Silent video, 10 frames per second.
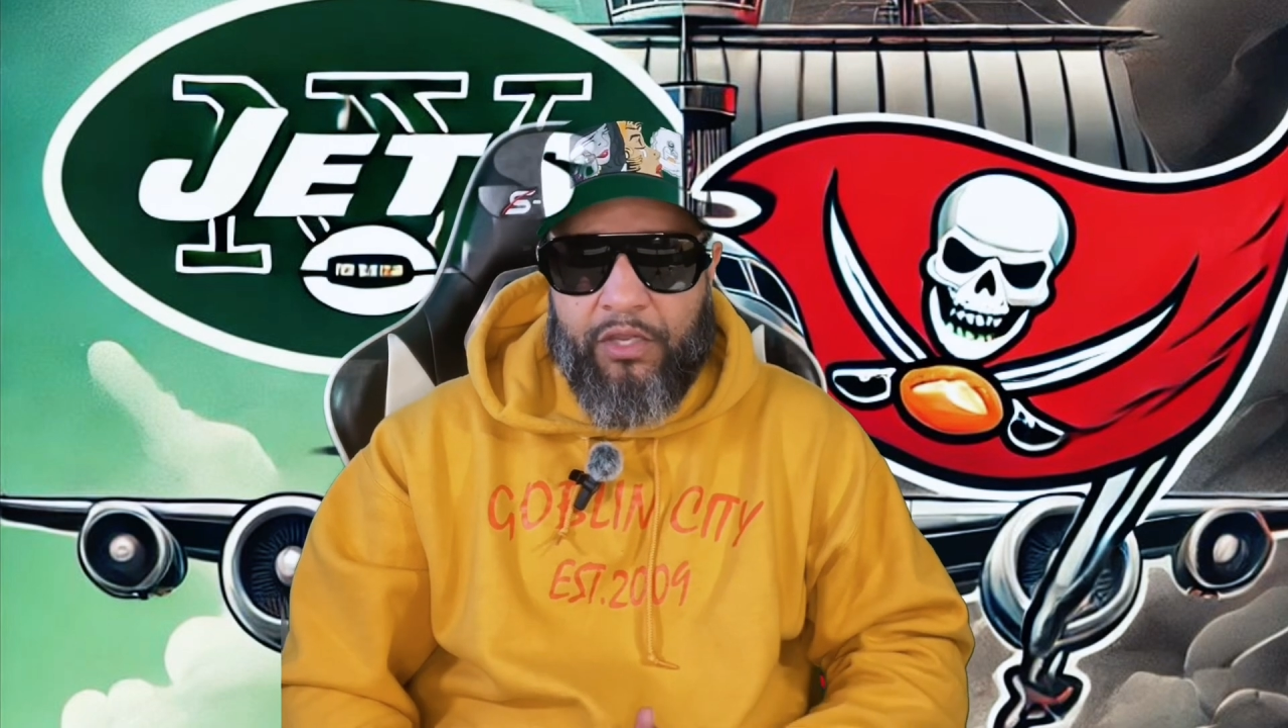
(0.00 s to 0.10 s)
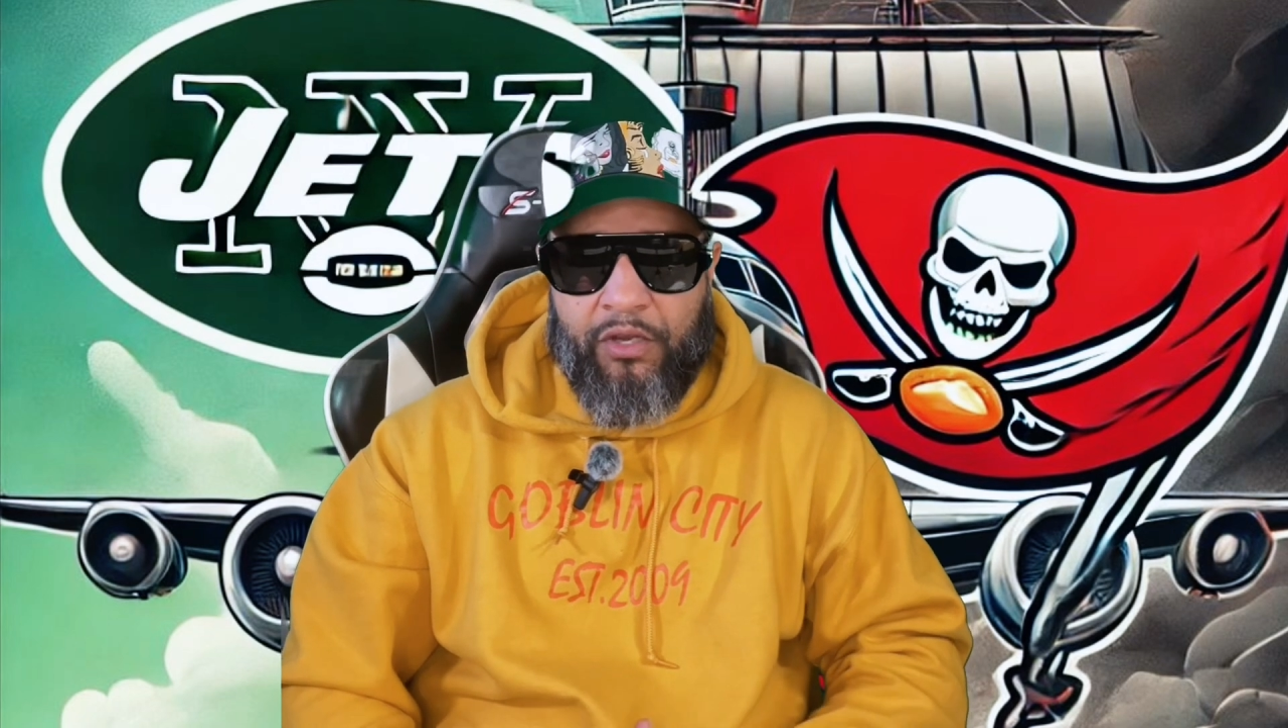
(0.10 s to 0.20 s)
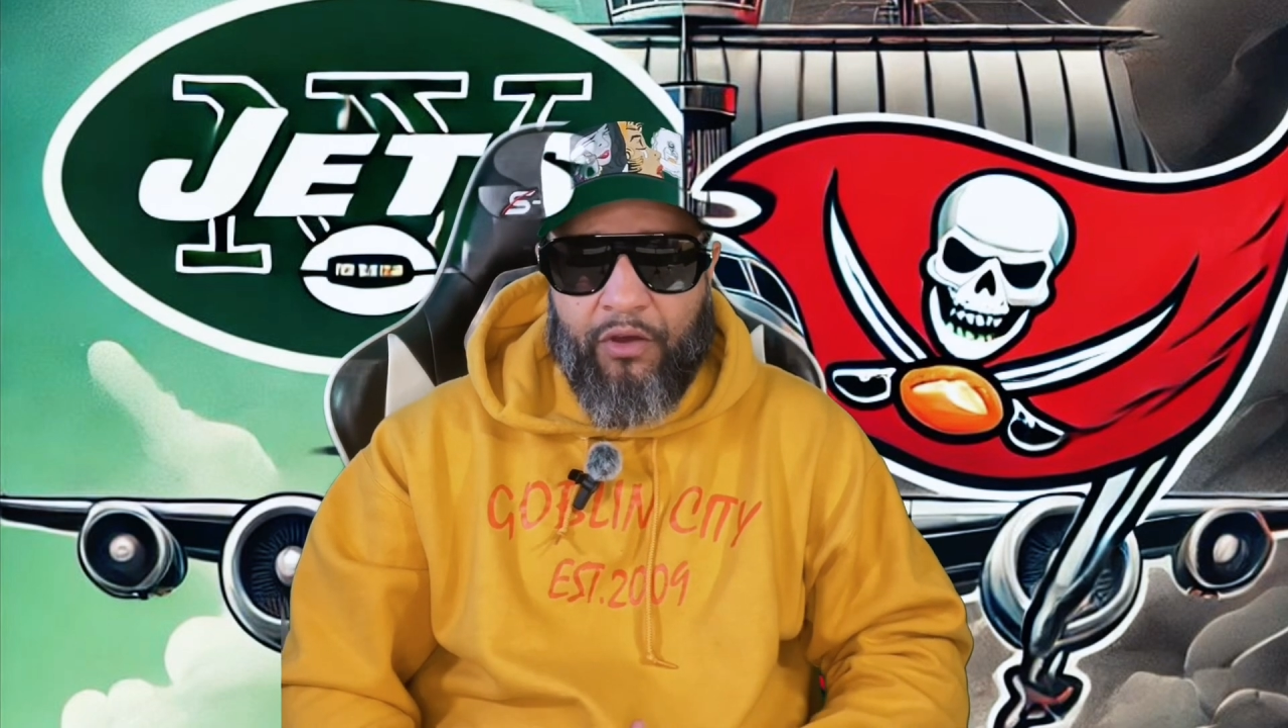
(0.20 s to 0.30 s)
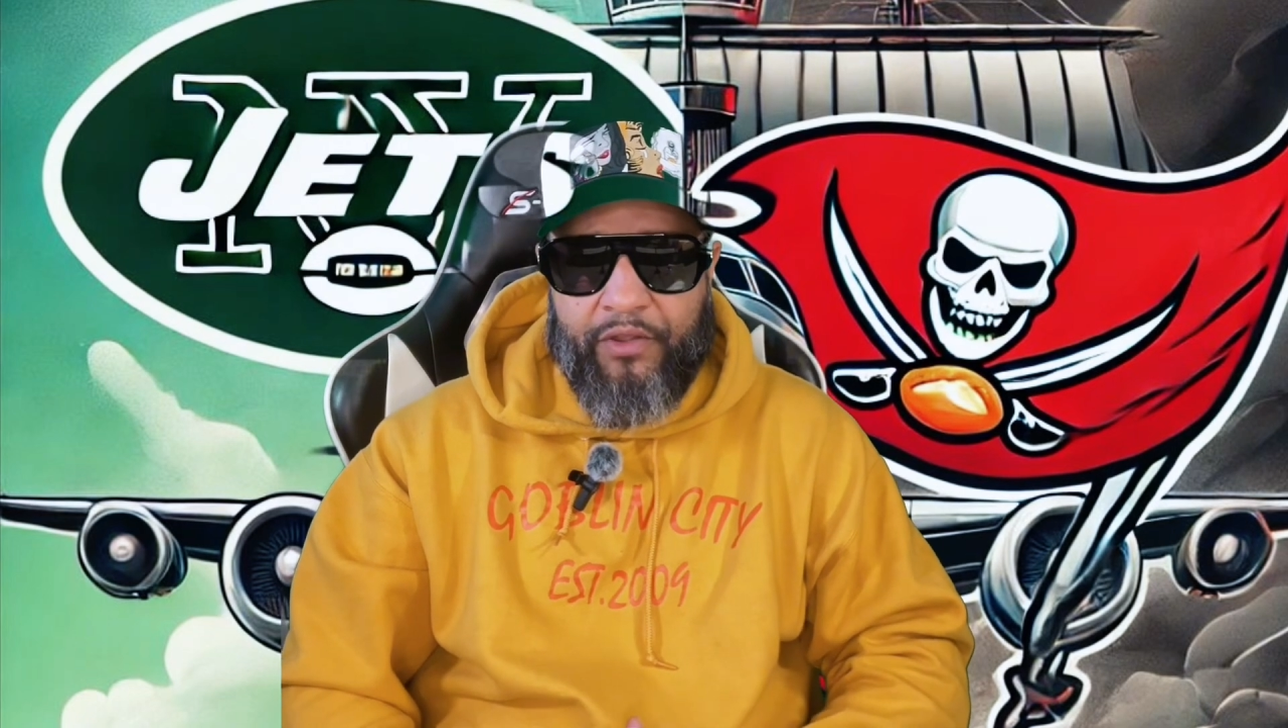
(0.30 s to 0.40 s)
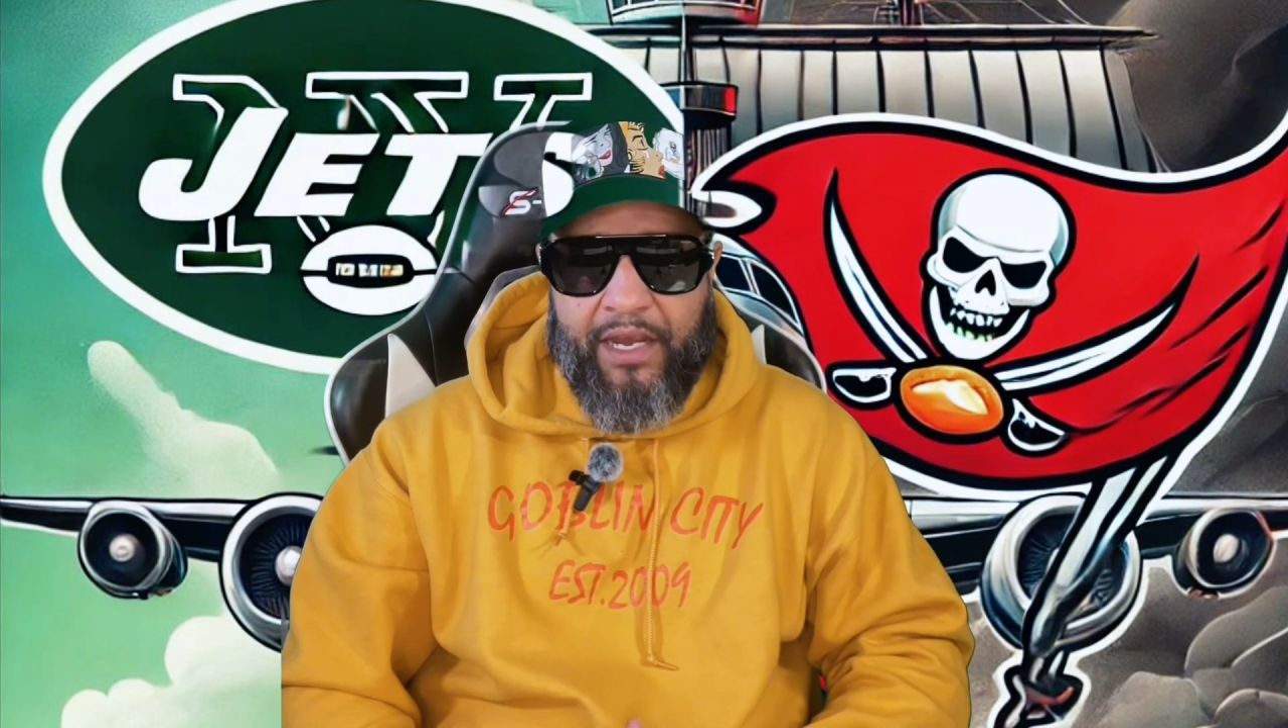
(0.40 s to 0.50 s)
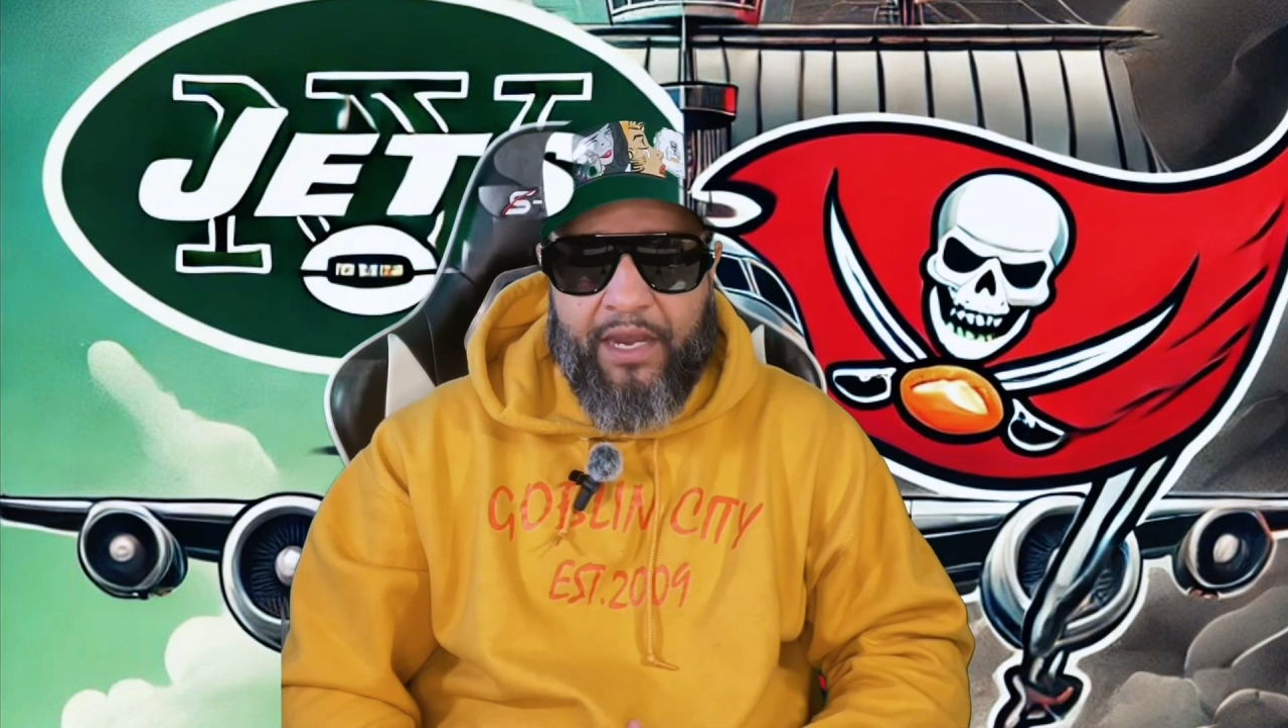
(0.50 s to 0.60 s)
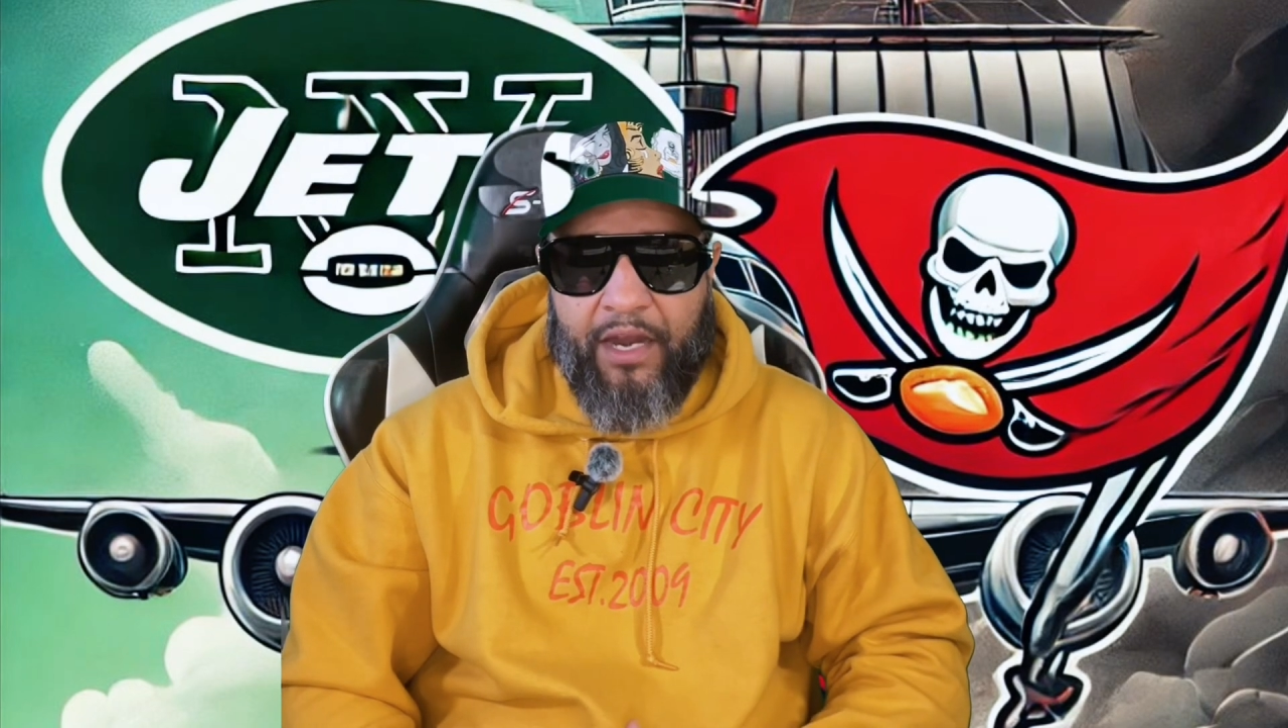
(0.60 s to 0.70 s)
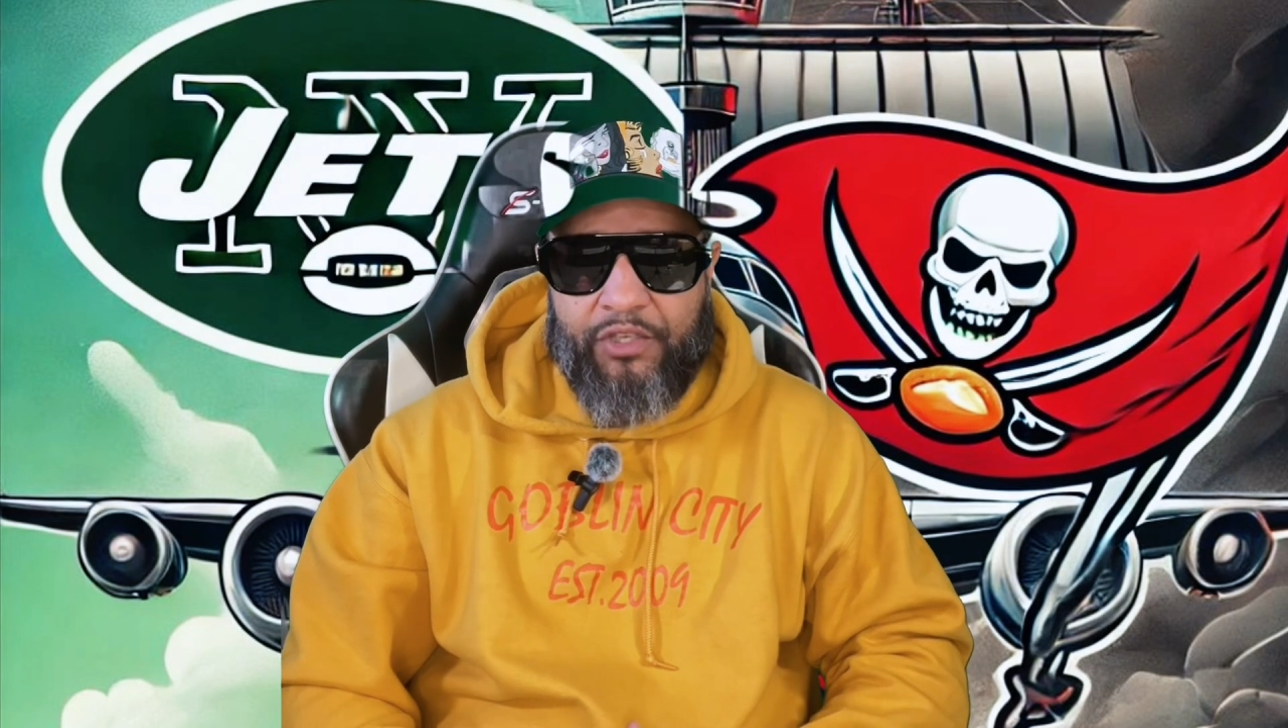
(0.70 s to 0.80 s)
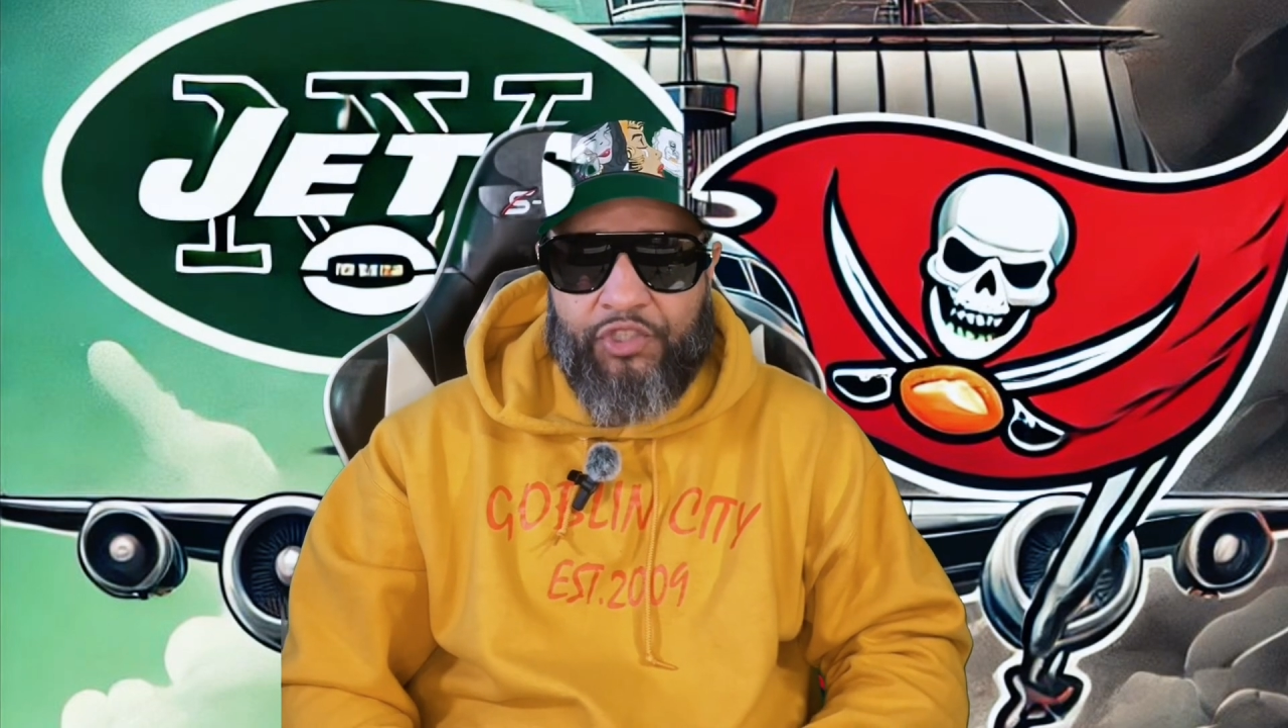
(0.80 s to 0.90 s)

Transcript: You know, they kind